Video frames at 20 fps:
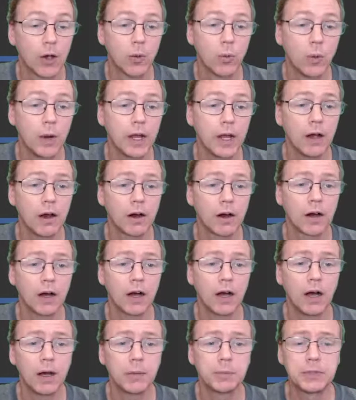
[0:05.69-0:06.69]
We are
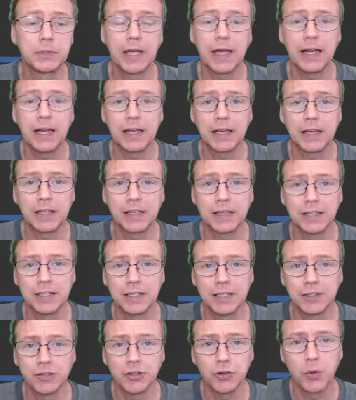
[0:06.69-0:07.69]
updating
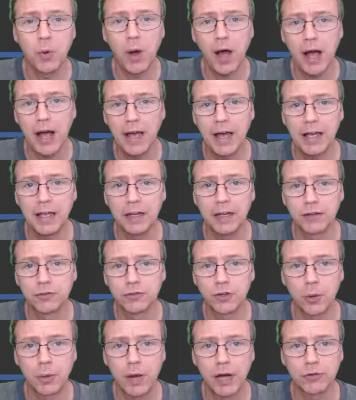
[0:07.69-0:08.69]
the UI of
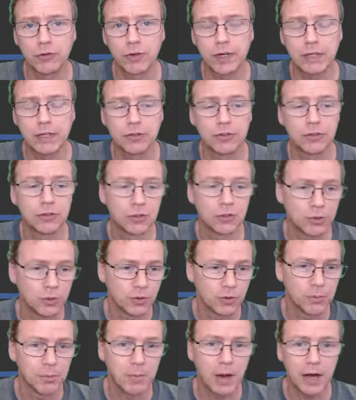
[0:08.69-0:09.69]
Robot Race to
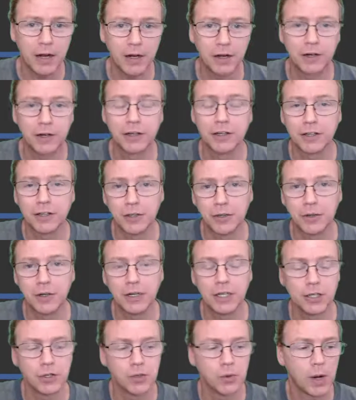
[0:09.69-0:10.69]
the modern
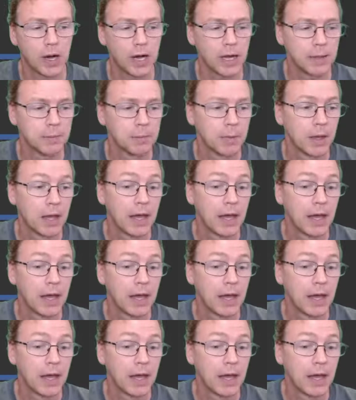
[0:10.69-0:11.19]
Unity UI.